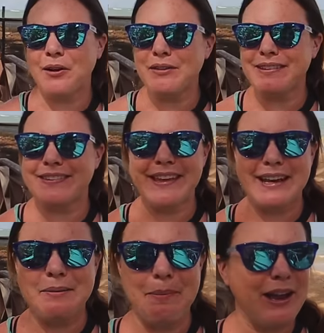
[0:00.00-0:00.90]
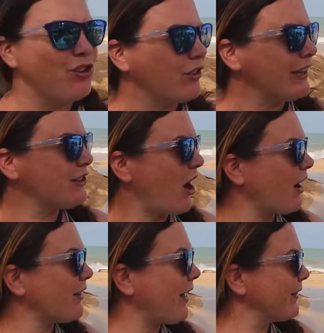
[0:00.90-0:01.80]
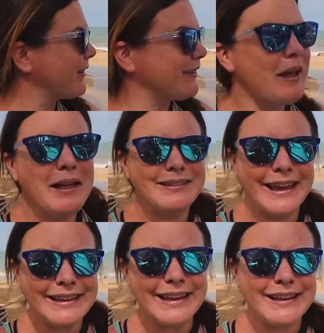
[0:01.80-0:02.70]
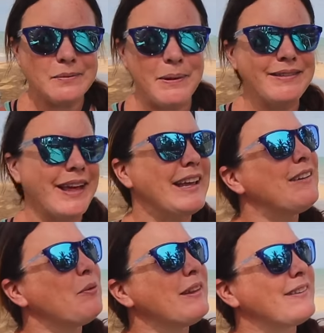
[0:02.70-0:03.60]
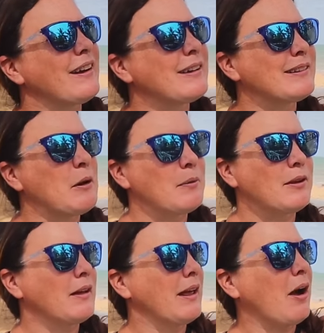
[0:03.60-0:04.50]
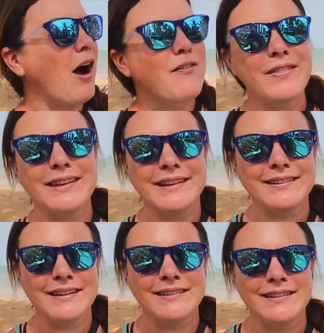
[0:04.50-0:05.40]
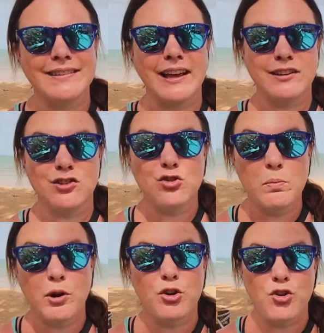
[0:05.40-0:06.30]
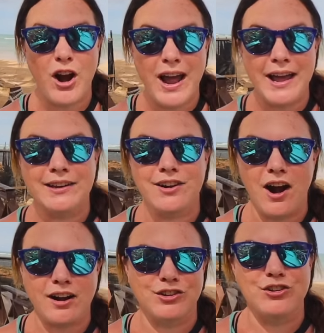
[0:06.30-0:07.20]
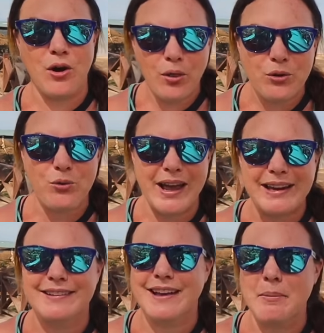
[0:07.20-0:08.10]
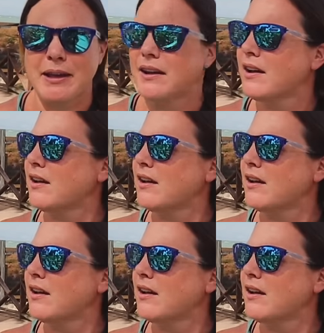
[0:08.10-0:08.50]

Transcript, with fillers: I don't even see any majorly dark clouds, because lately it's been like, even when the sun comes out, off in the distance it's like super gray and dark, and you know the rain is coming.